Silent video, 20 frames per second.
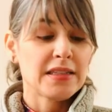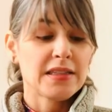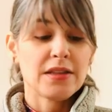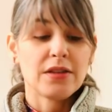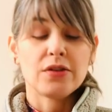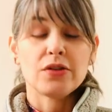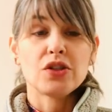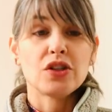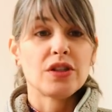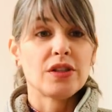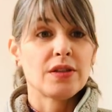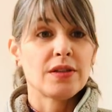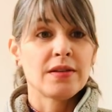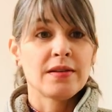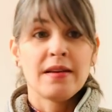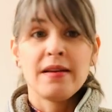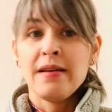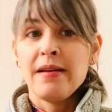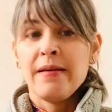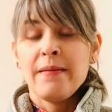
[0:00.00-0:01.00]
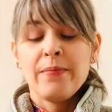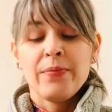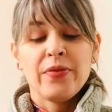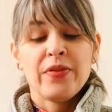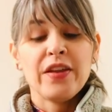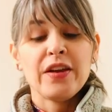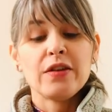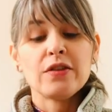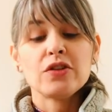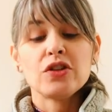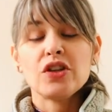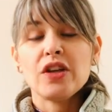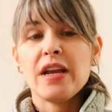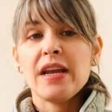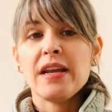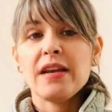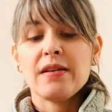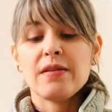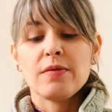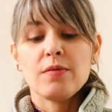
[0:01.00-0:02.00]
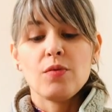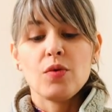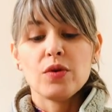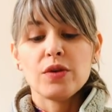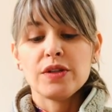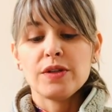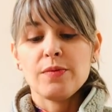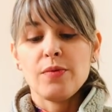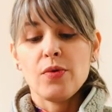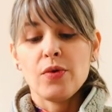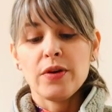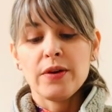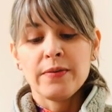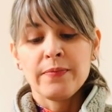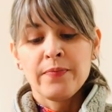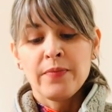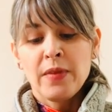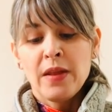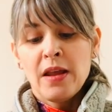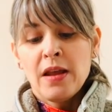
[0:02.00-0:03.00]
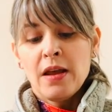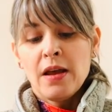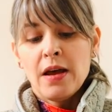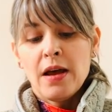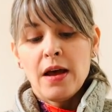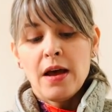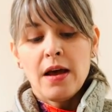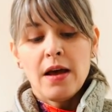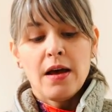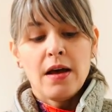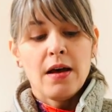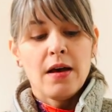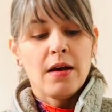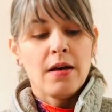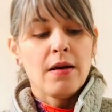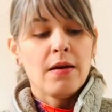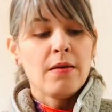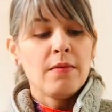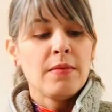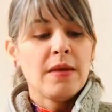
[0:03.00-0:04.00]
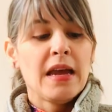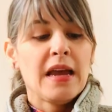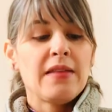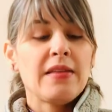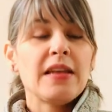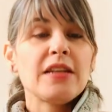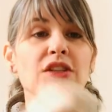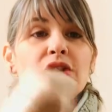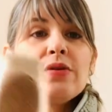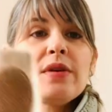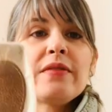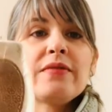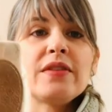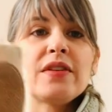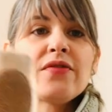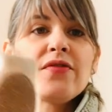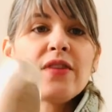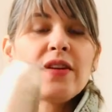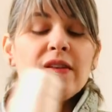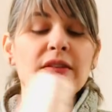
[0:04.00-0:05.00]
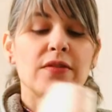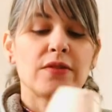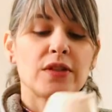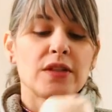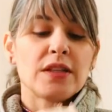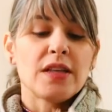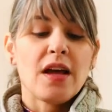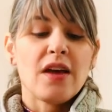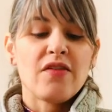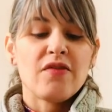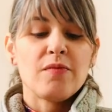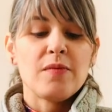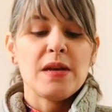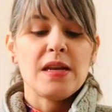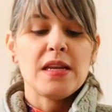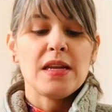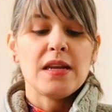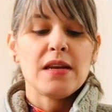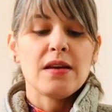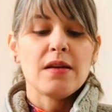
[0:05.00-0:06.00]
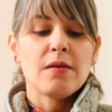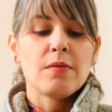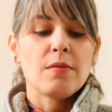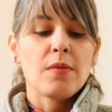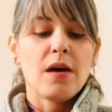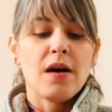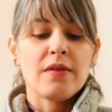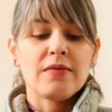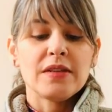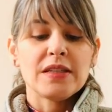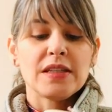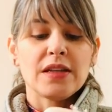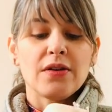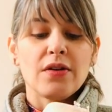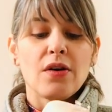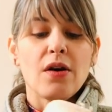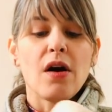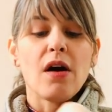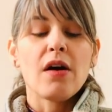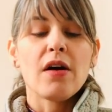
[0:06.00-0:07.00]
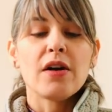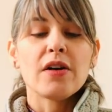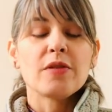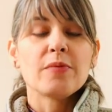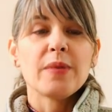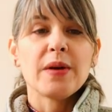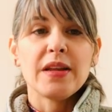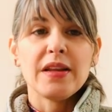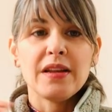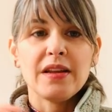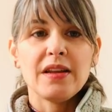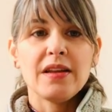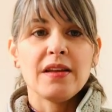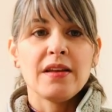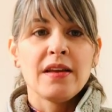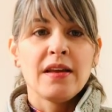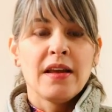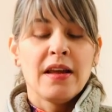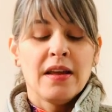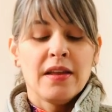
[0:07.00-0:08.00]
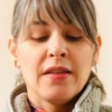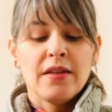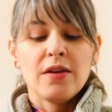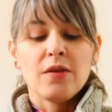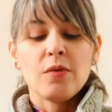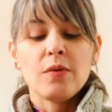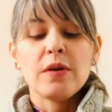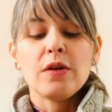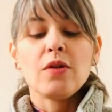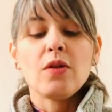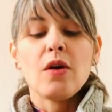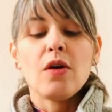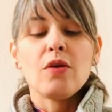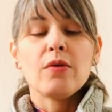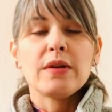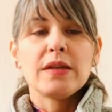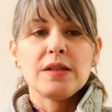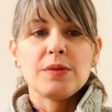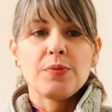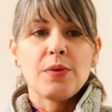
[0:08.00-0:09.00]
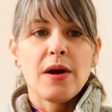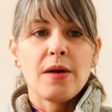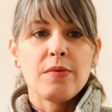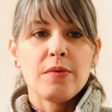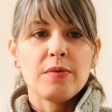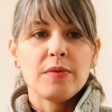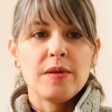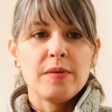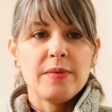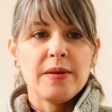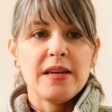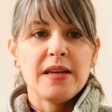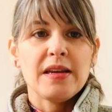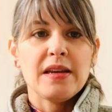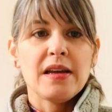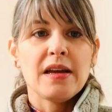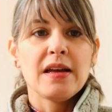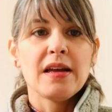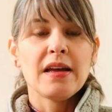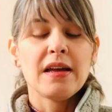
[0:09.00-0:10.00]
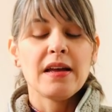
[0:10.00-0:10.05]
They're just thicker shank, more support. And they do have different, there's soft, medium, obviously, or hard, but there will always probably be